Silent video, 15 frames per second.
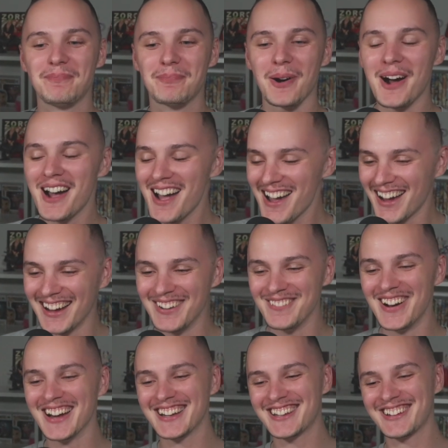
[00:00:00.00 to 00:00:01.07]
Oh
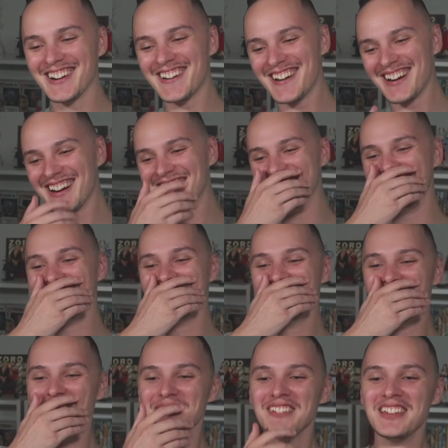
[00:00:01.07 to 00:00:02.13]
my god!
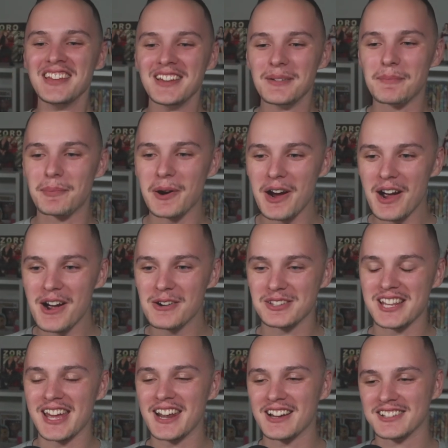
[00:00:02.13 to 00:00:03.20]
Bro,
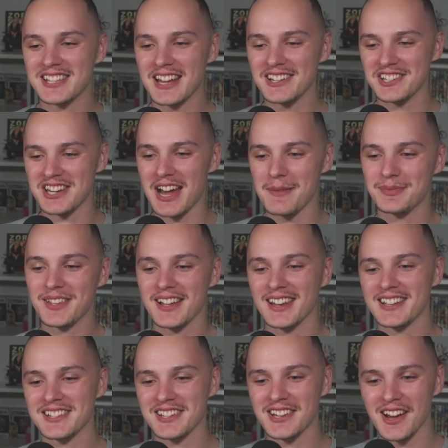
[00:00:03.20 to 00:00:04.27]
10 out of 10 chapter,
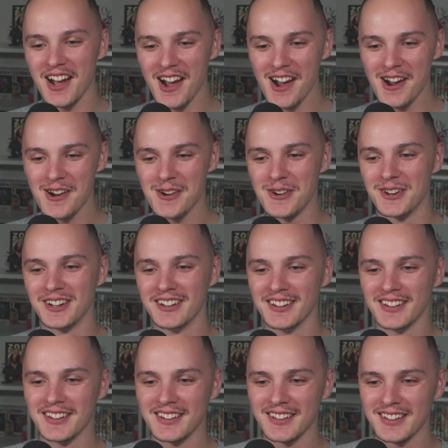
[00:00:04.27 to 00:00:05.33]
let's go!
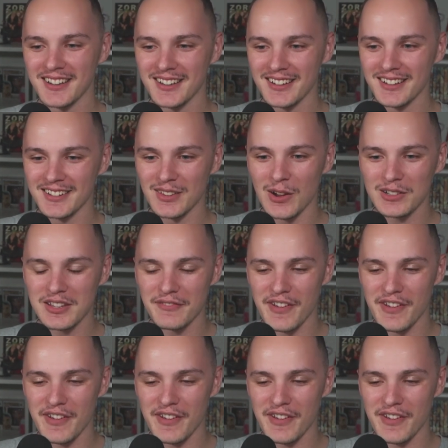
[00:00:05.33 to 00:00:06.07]
Dr.